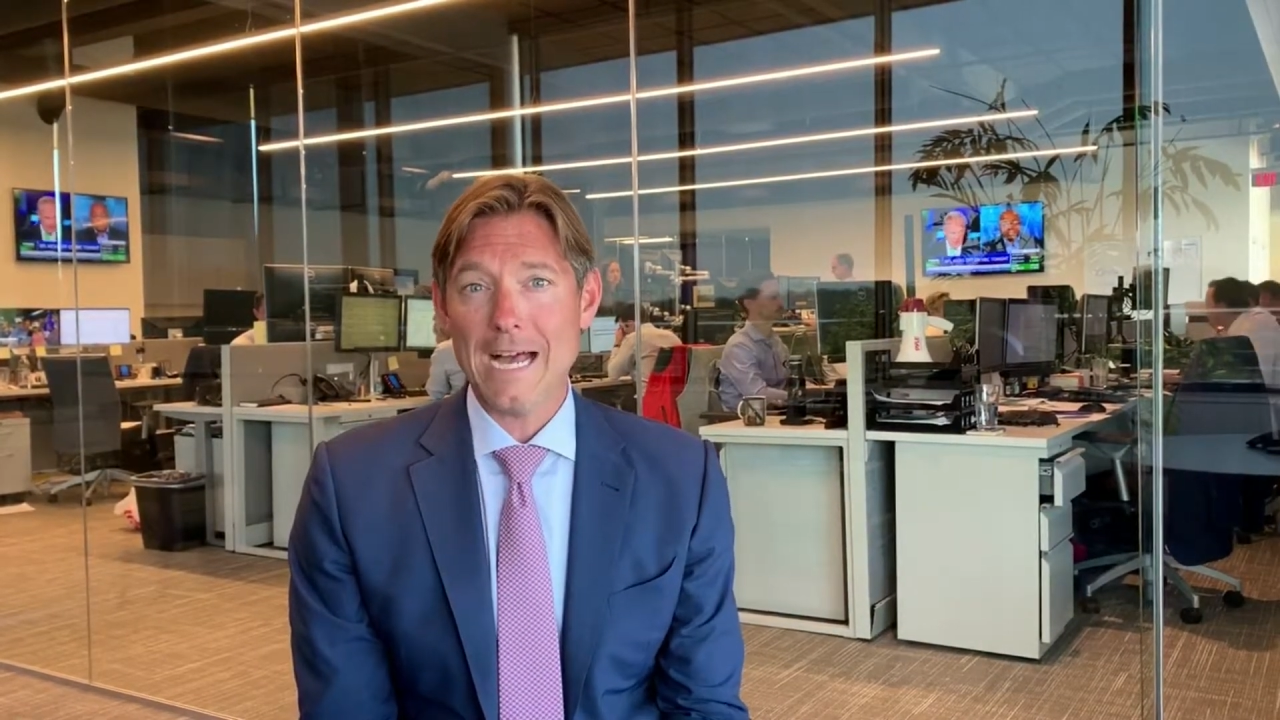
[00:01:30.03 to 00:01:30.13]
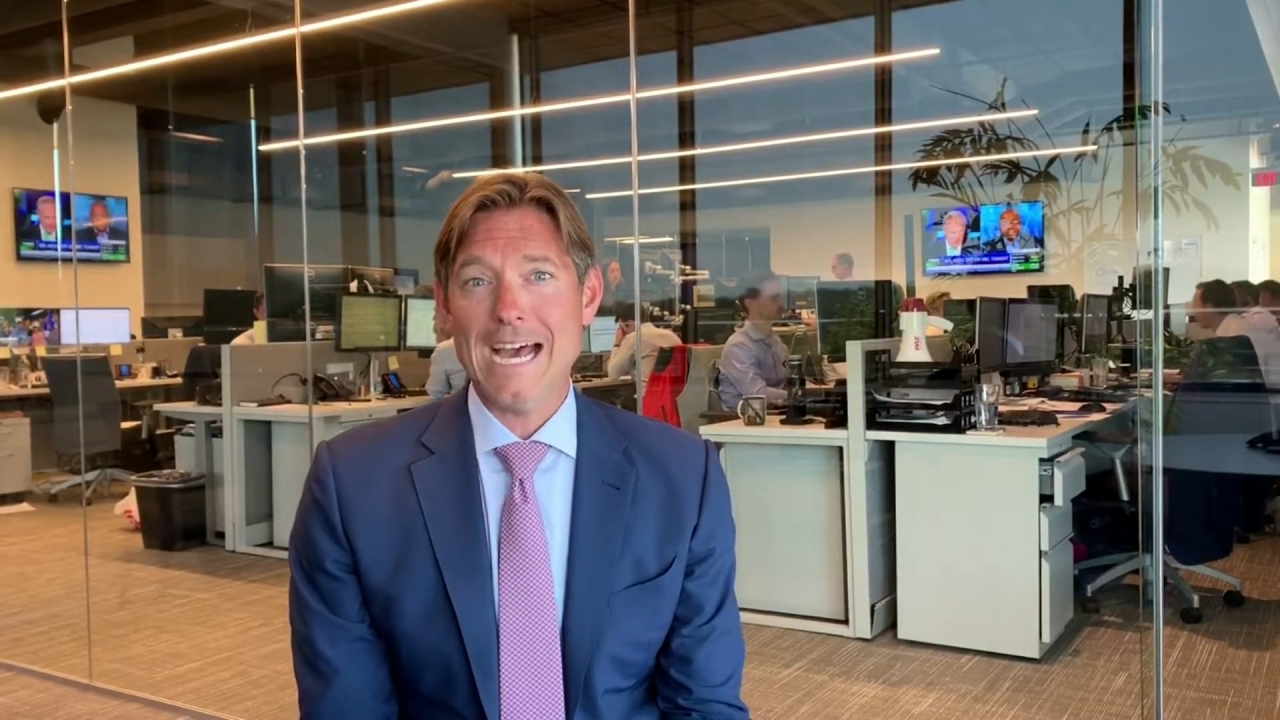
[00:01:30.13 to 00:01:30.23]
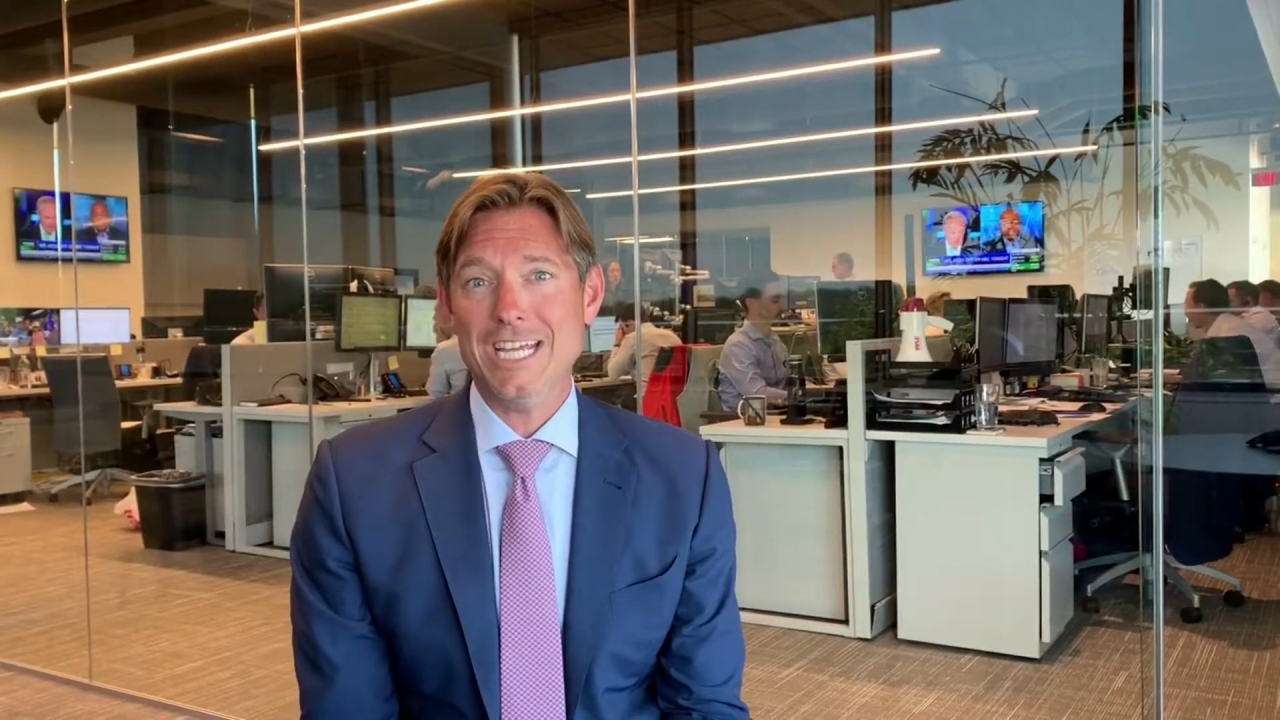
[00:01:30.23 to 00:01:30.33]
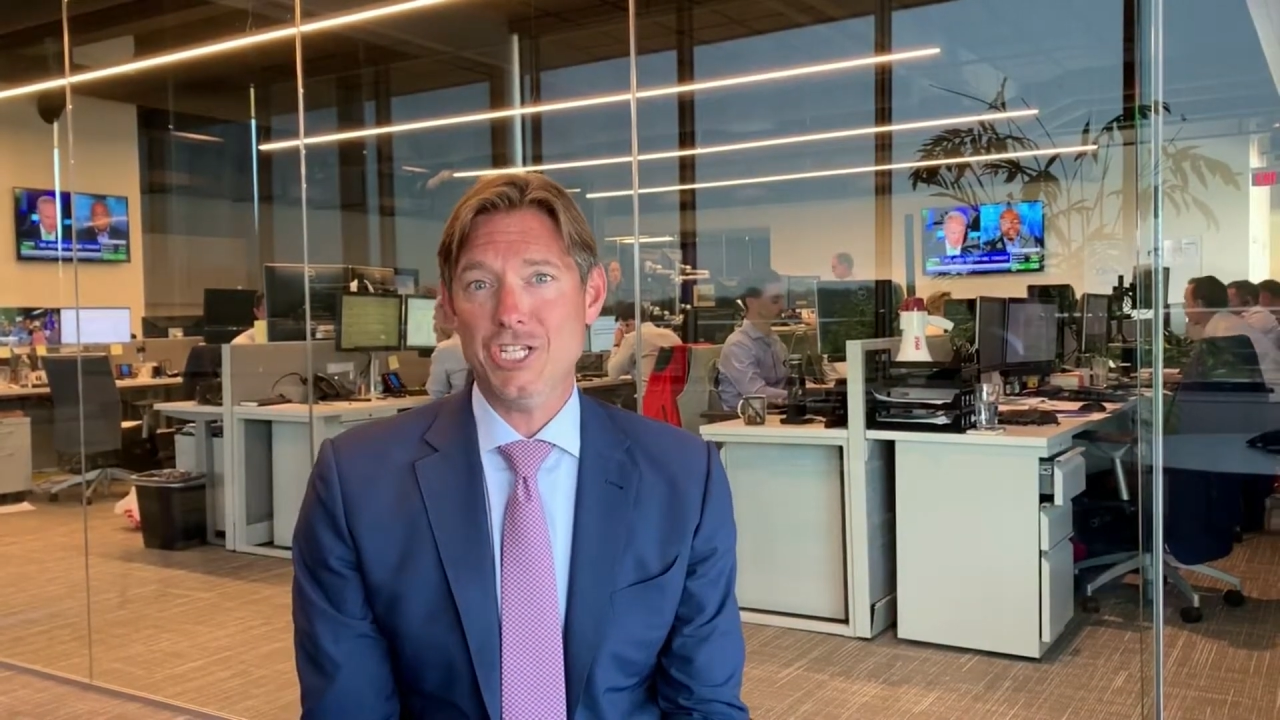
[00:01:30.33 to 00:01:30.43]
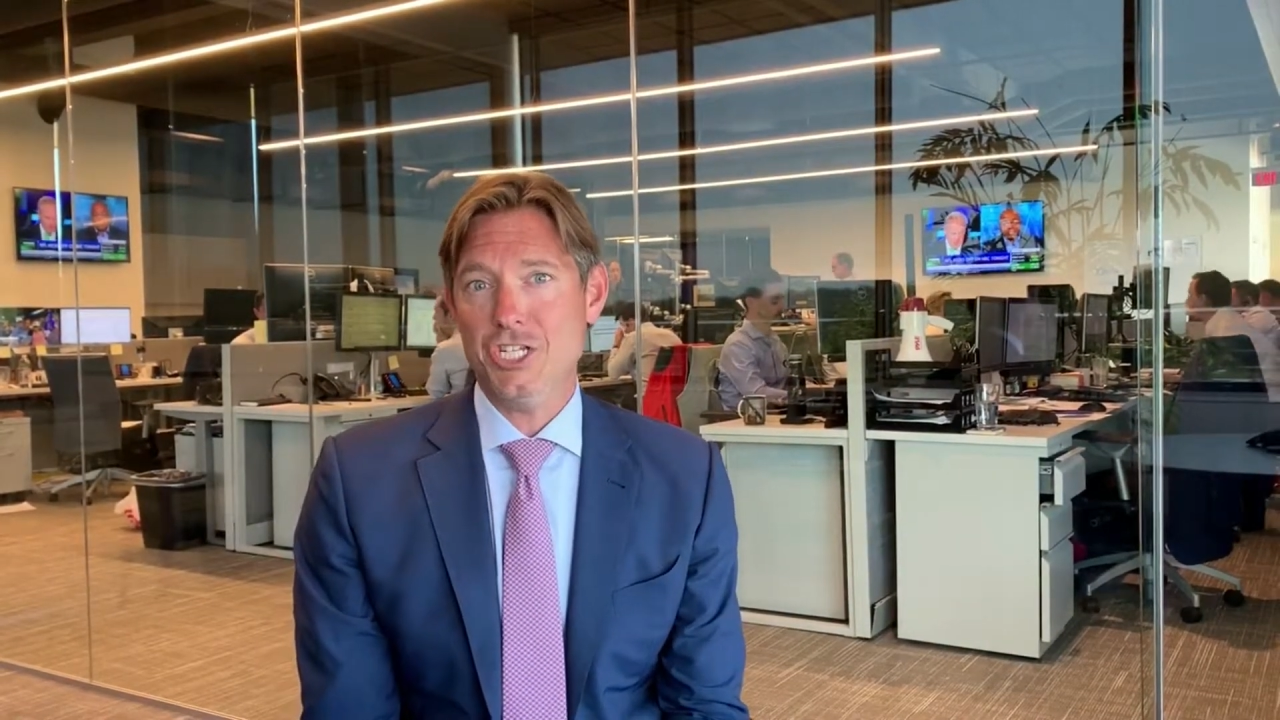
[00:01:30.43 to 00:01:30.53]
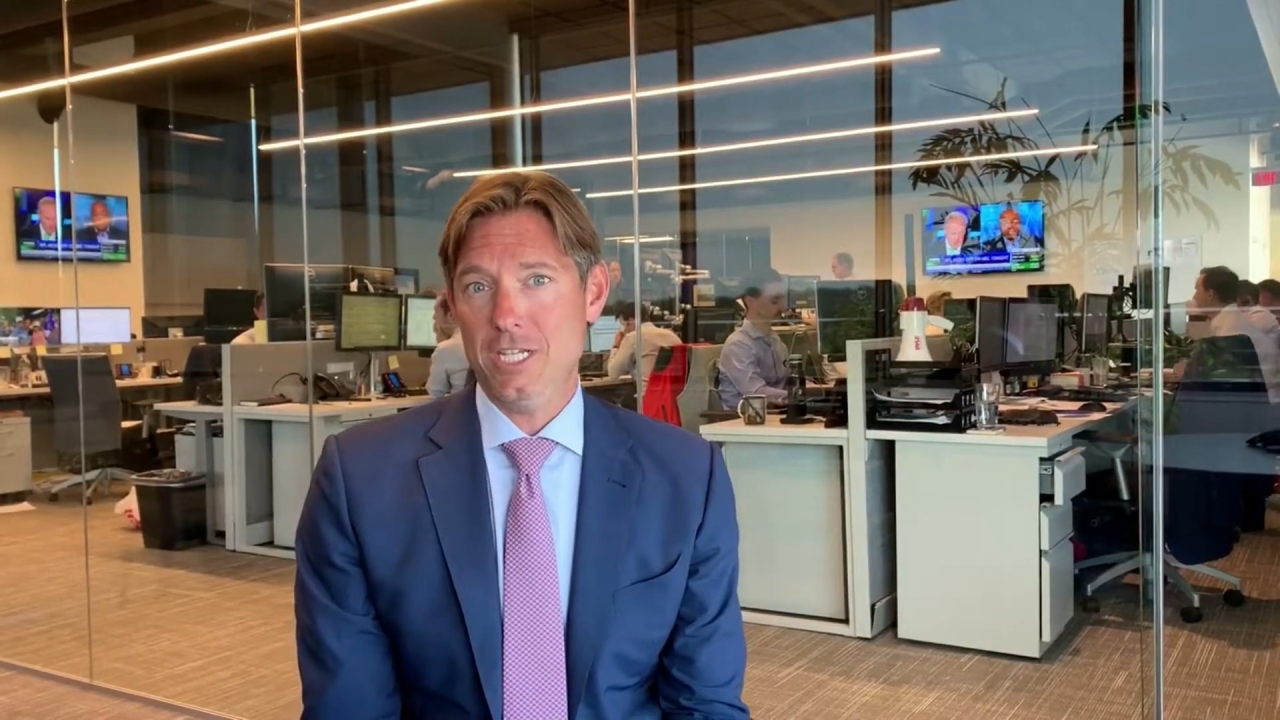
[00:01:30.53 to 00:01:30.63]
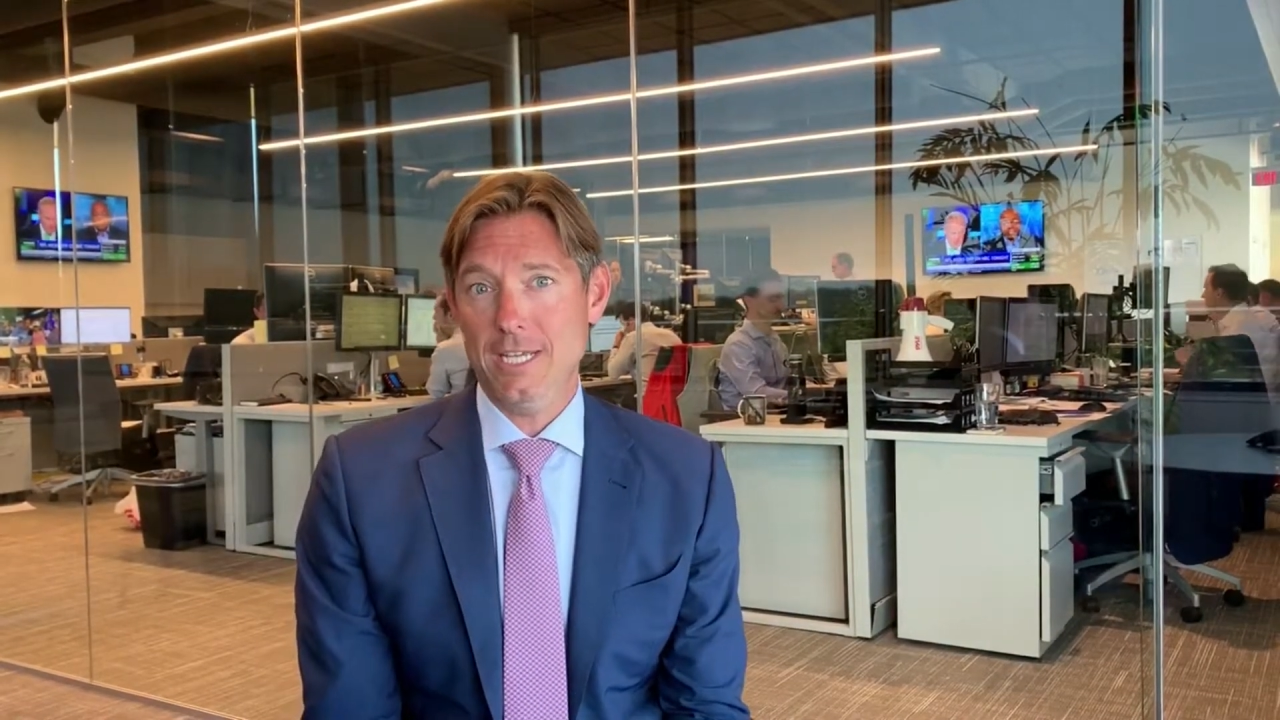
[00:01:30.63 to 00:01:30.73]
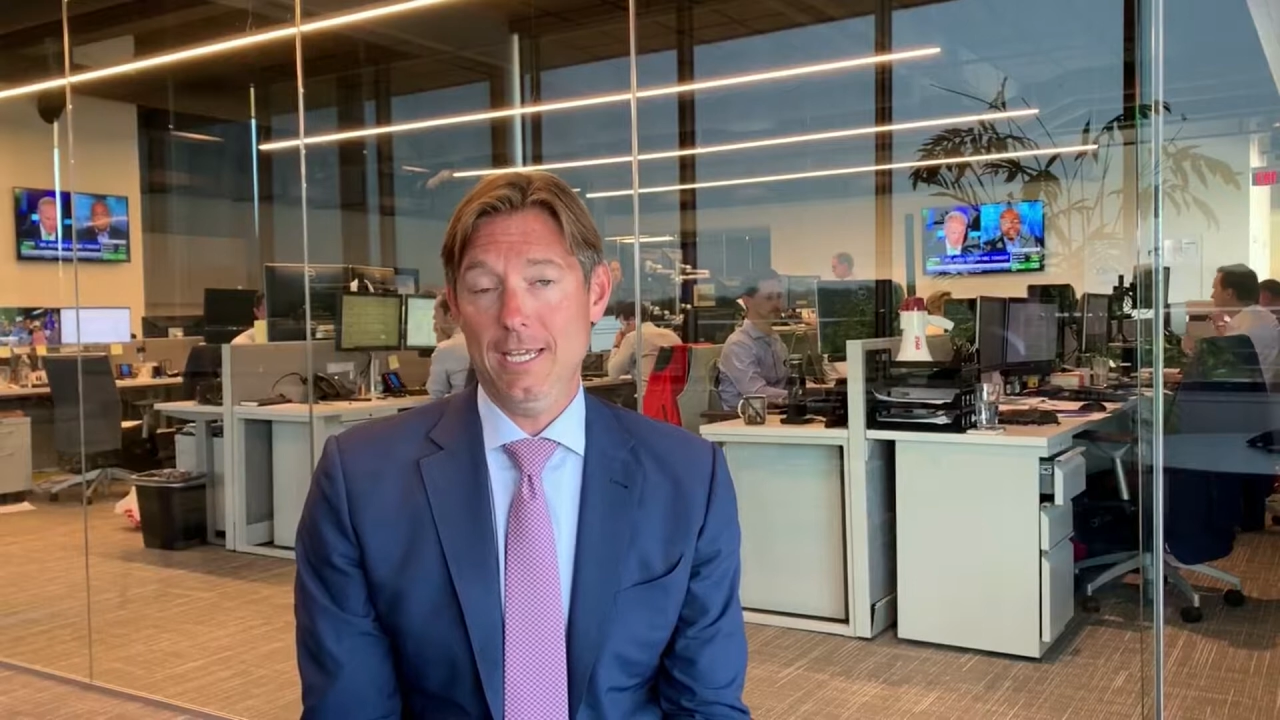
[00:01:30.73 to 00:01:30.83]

IG